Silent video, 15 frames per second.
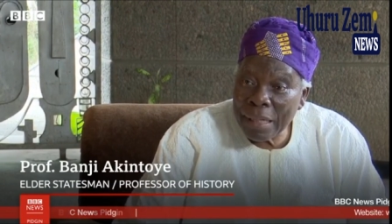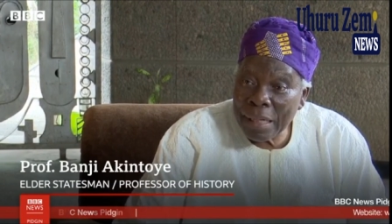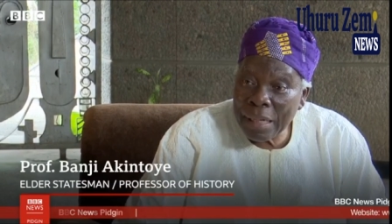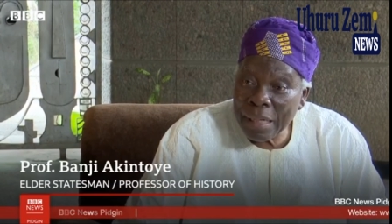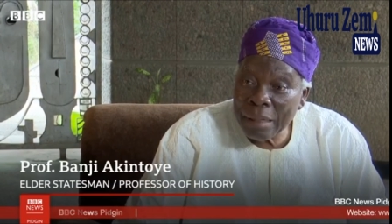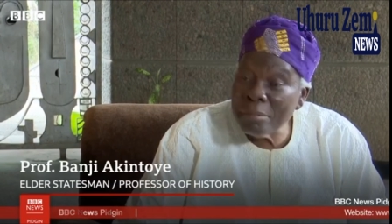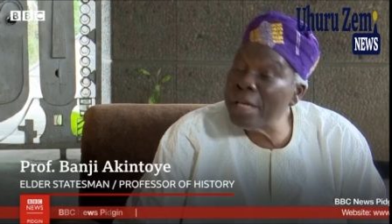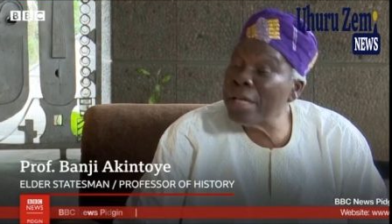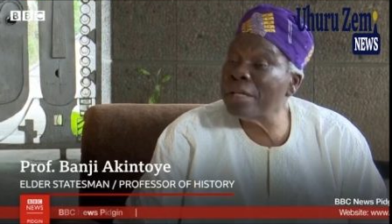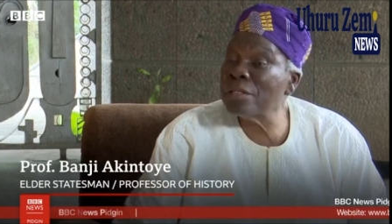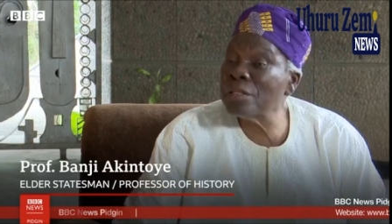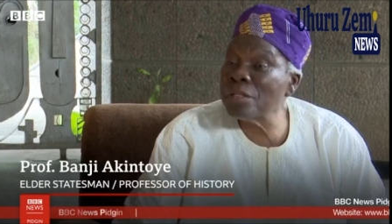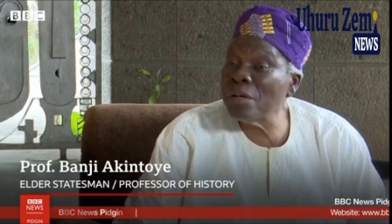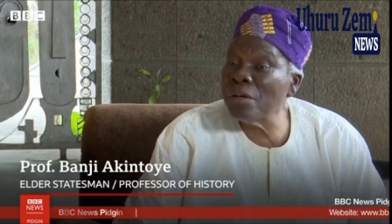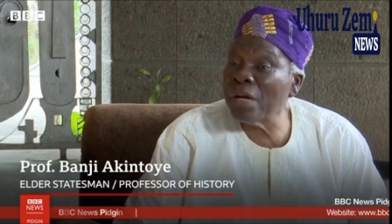I'm a
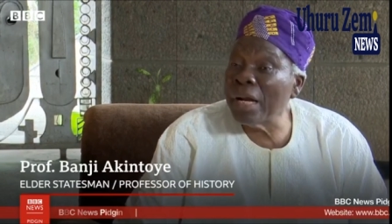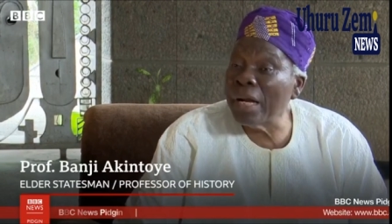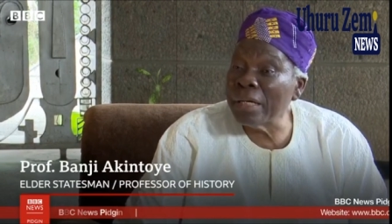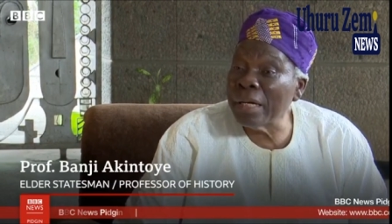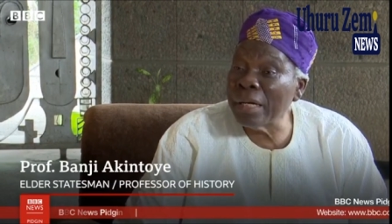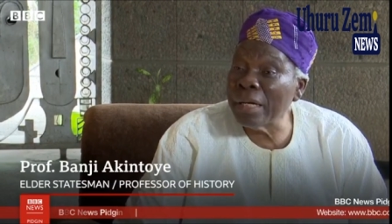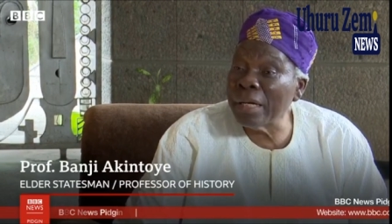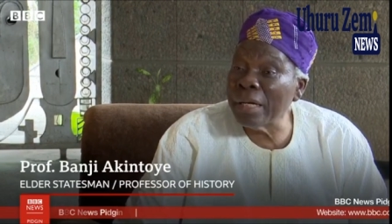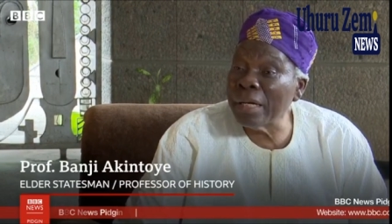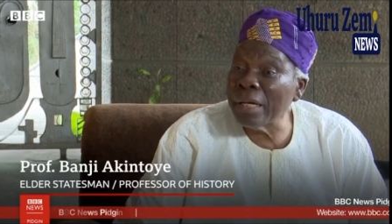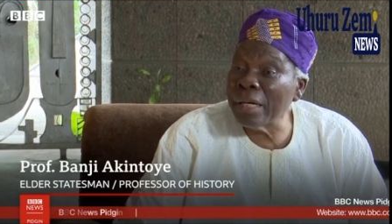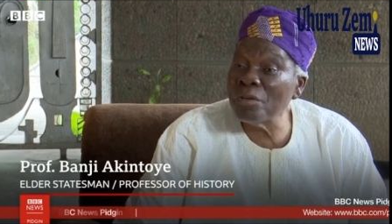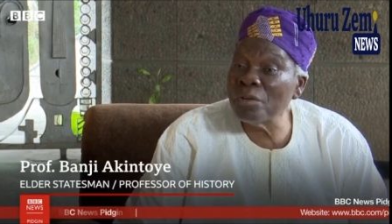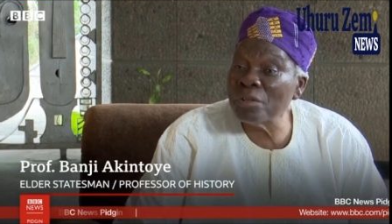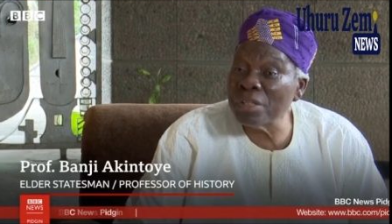historian and I
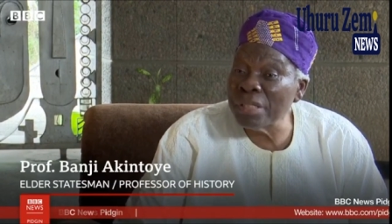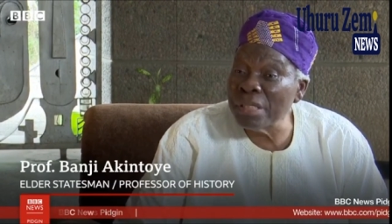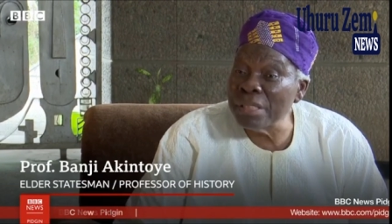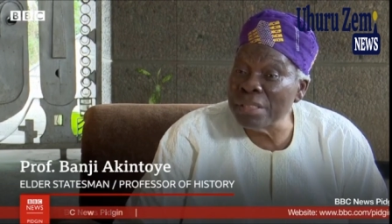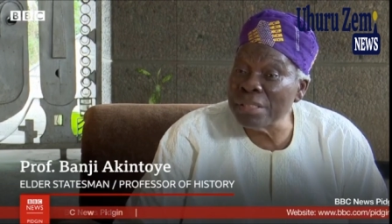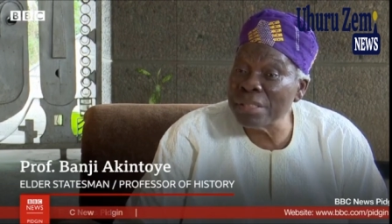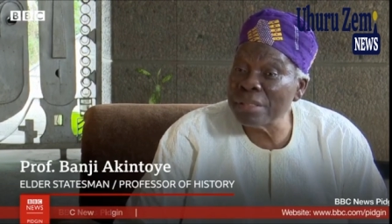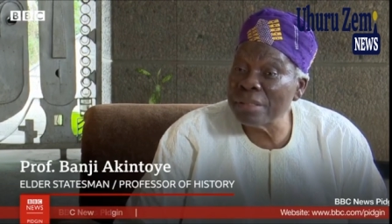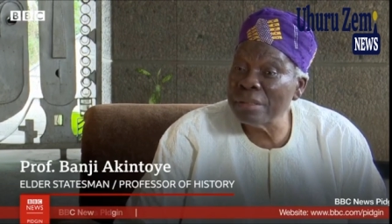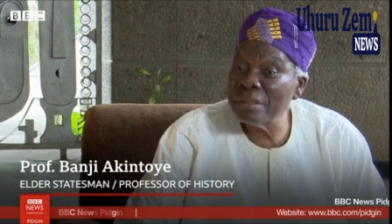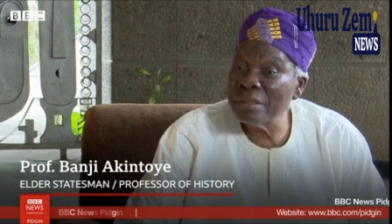follow things